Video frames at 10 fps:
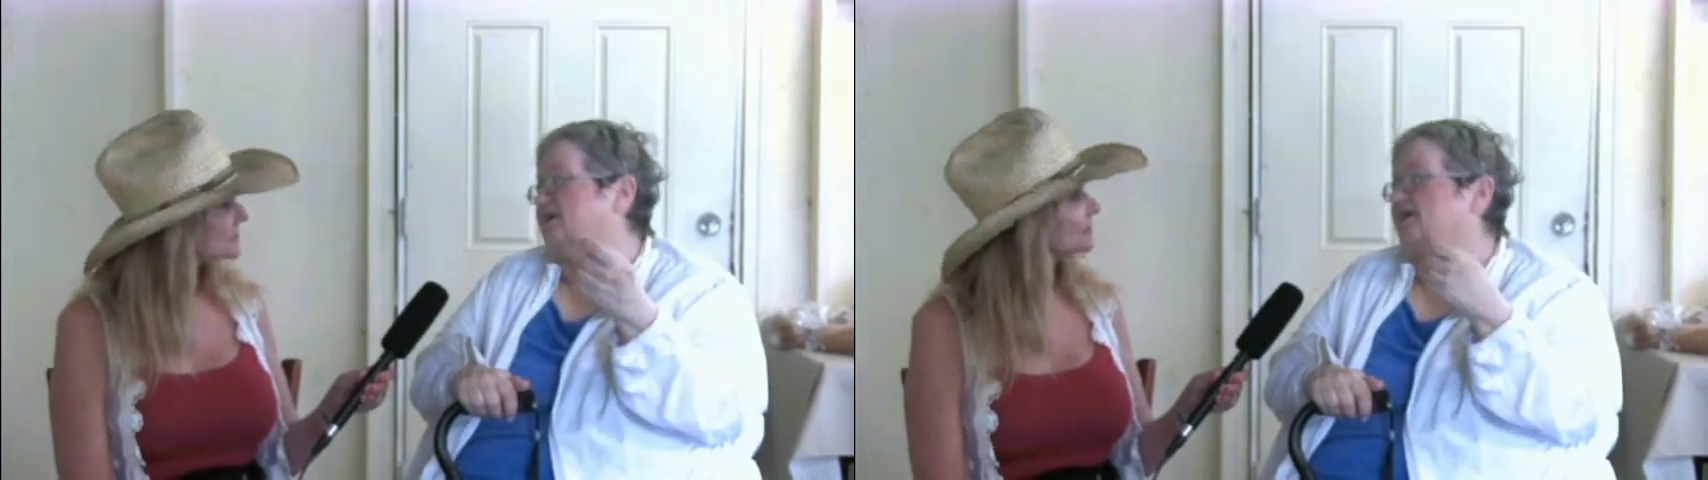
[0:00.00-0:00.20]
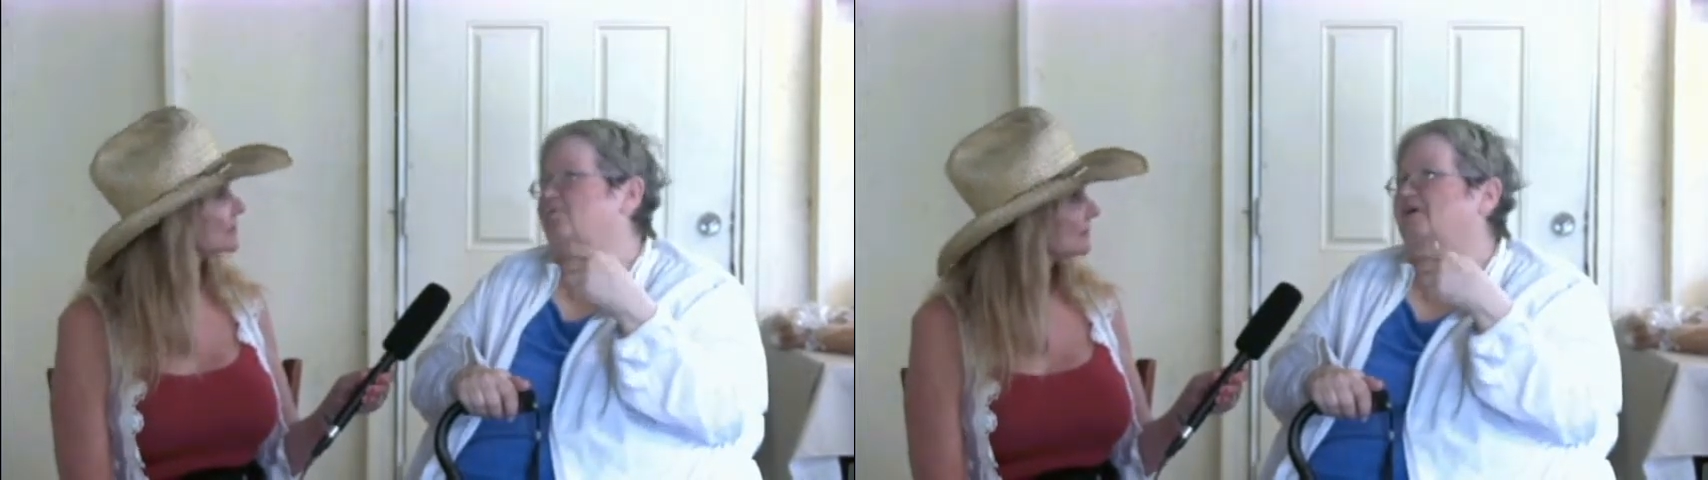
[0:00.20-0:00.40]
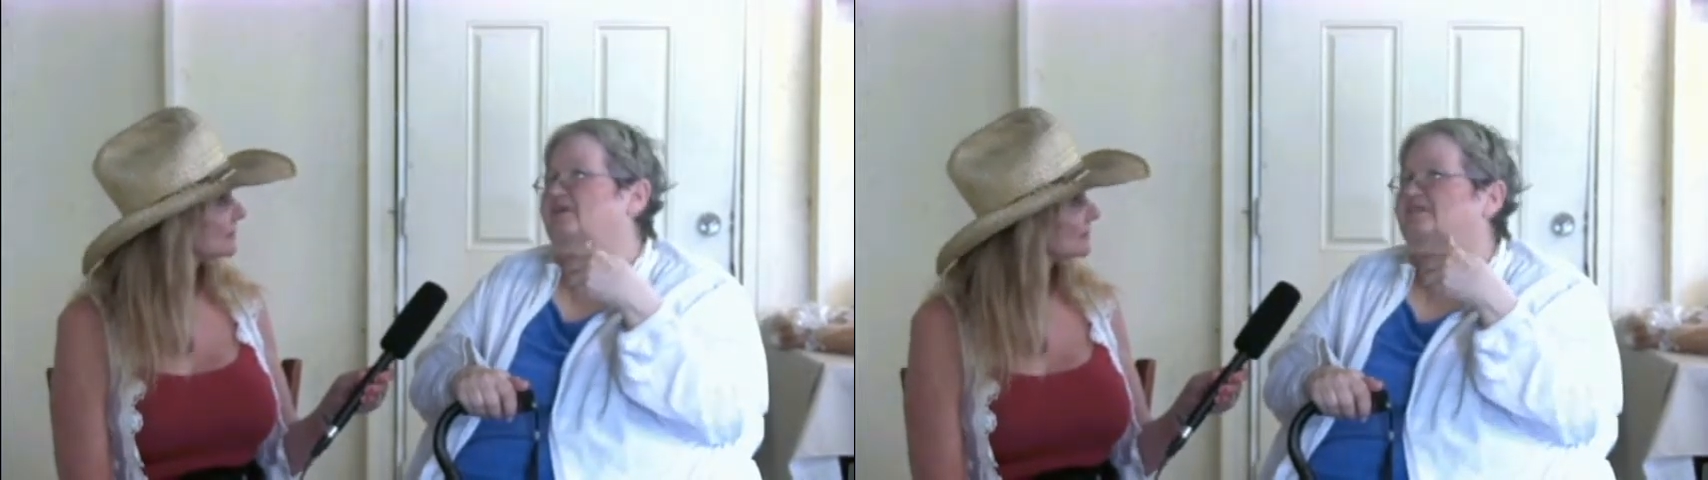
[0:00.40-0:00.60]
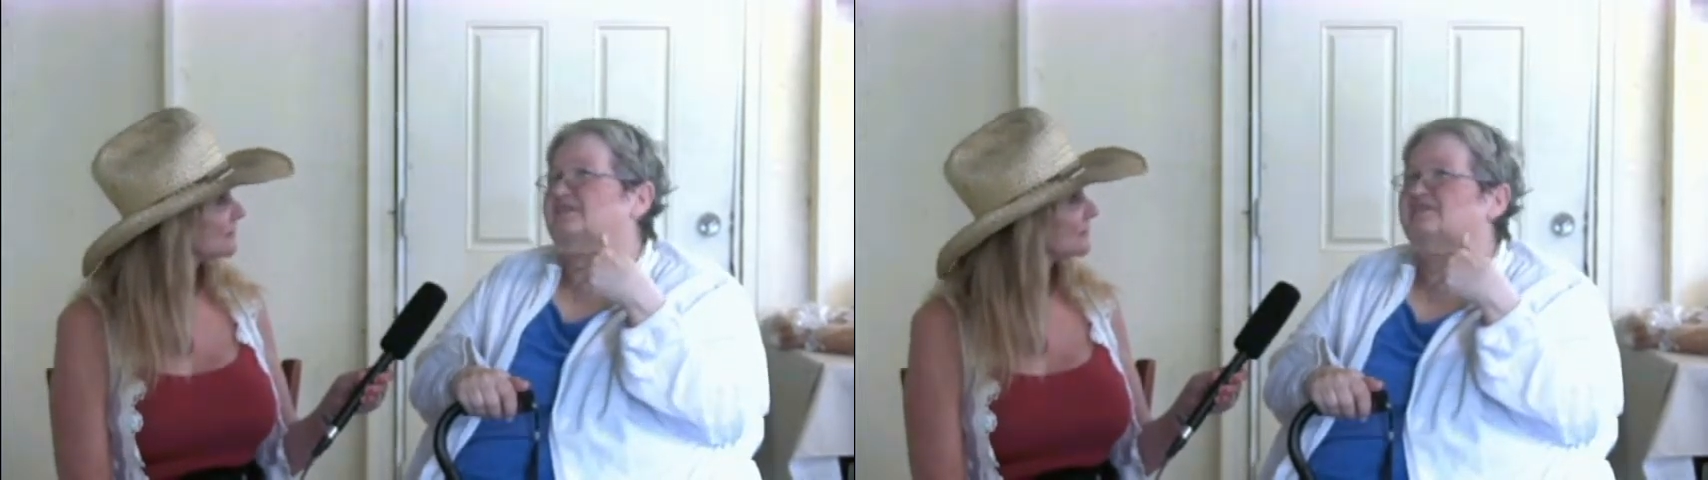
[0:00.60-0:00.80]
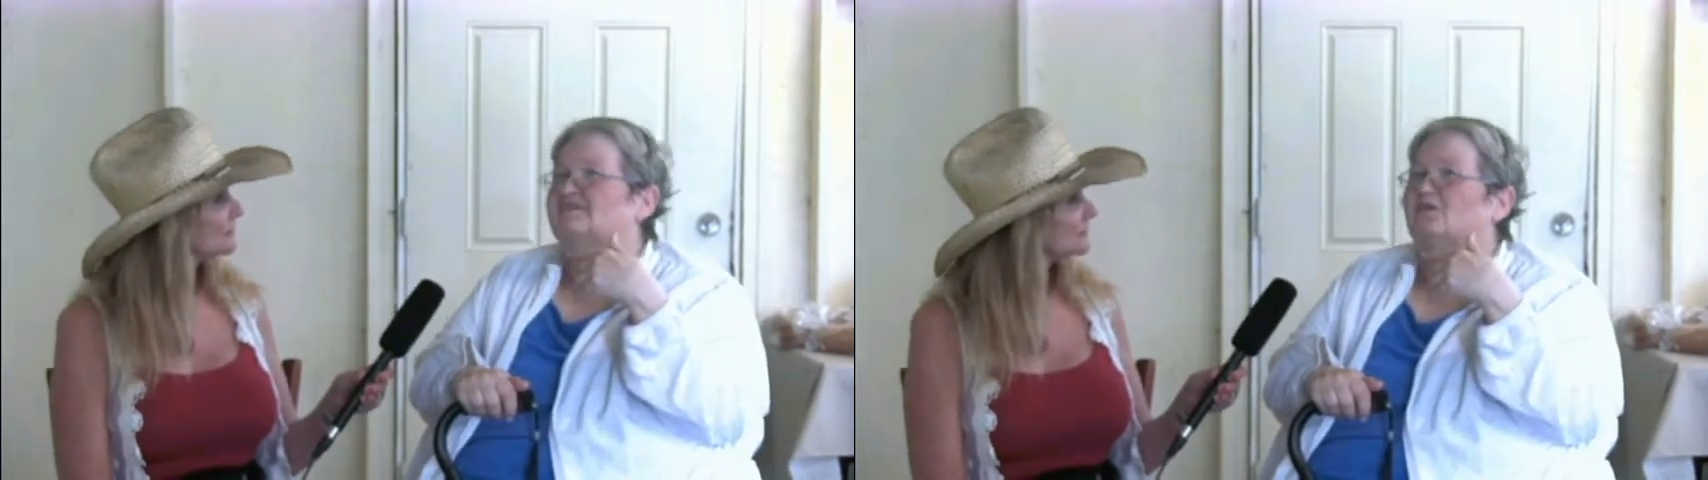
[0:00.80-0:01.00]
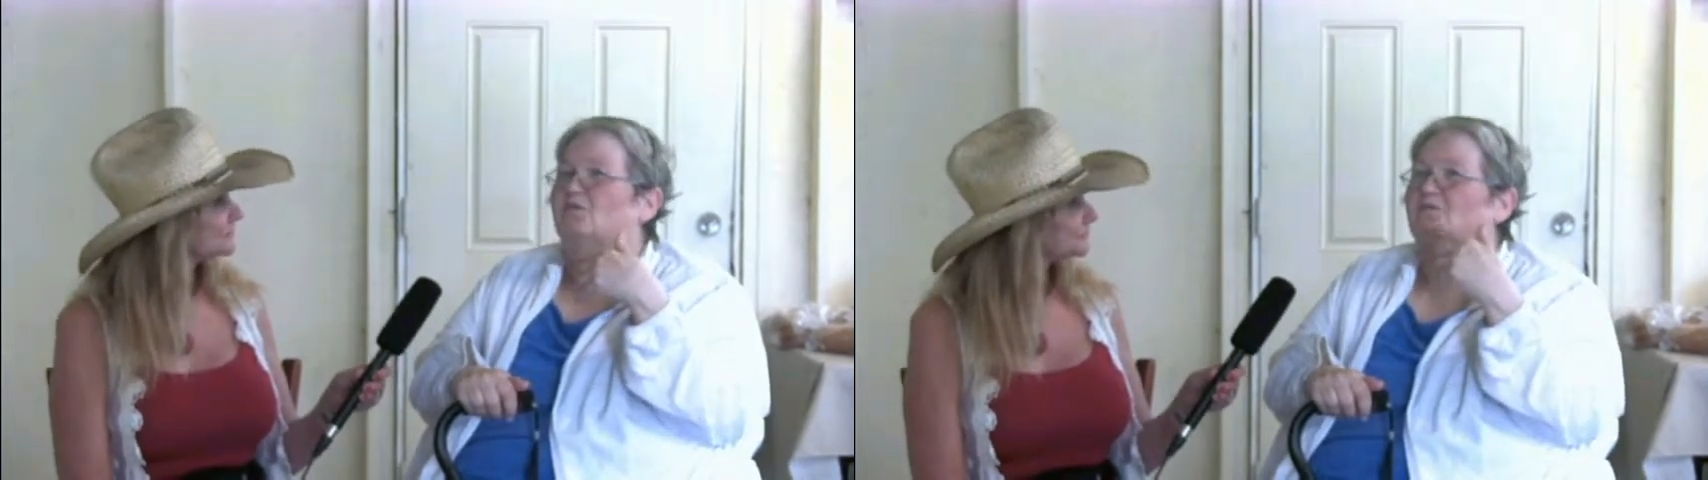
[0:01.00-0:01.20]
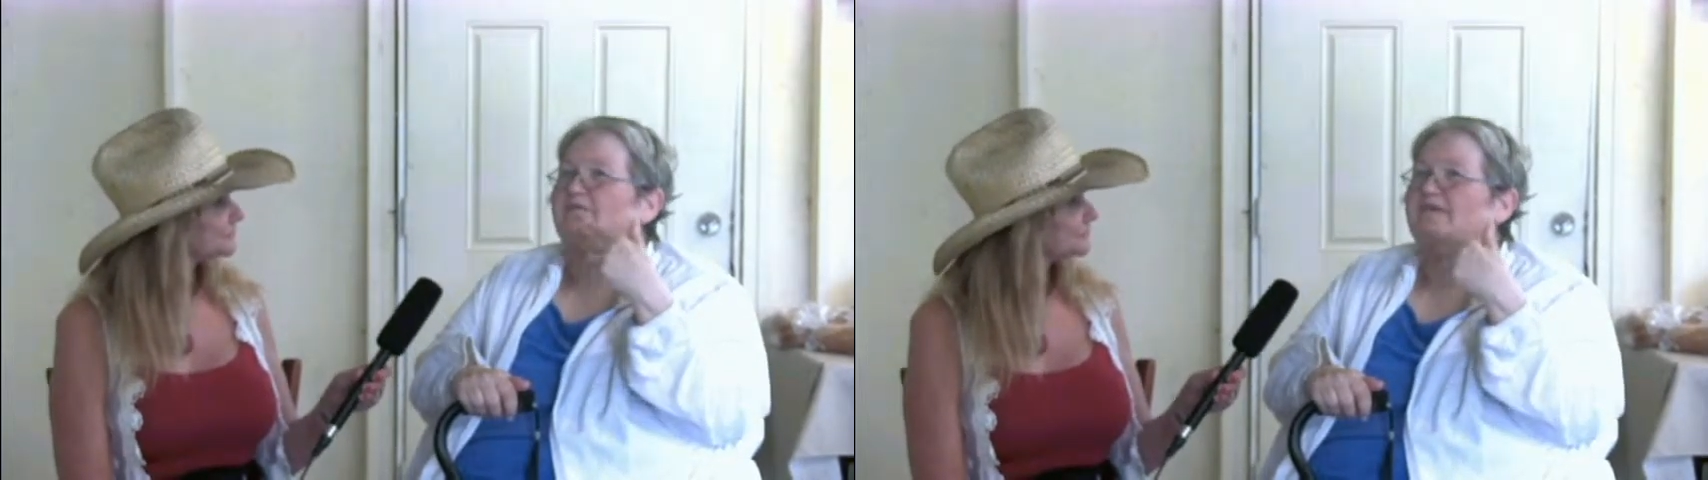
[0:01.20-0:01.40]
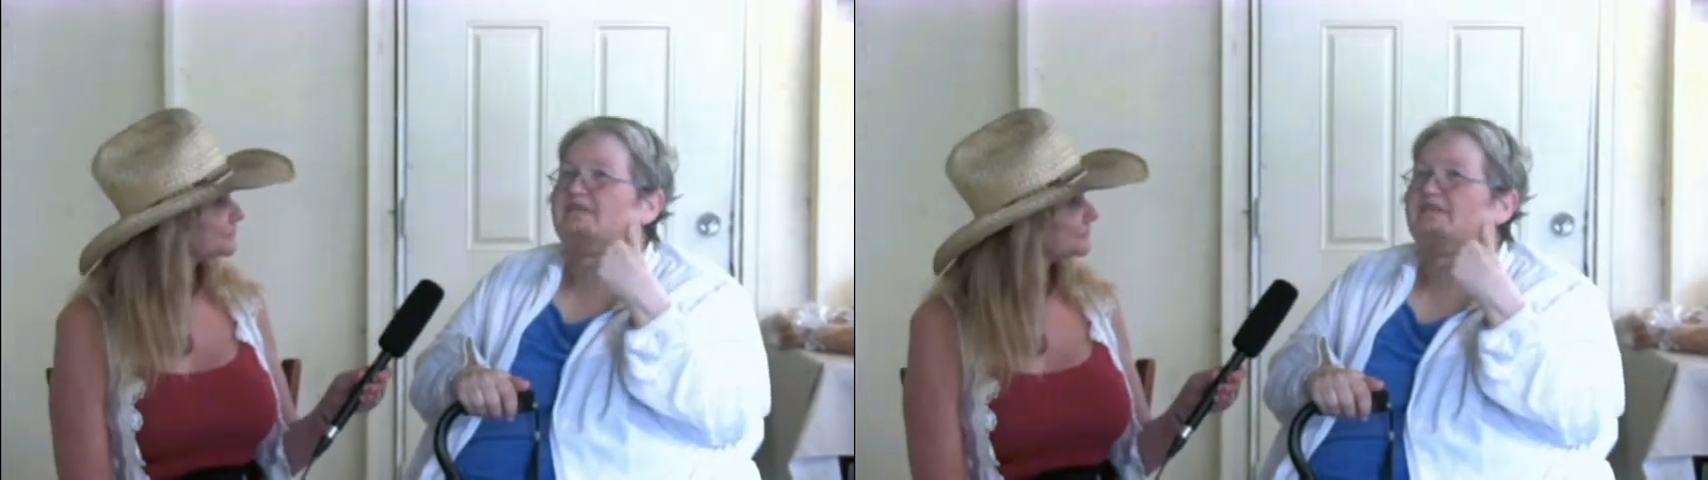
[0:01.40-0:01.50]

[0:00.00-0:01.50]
But the whole thing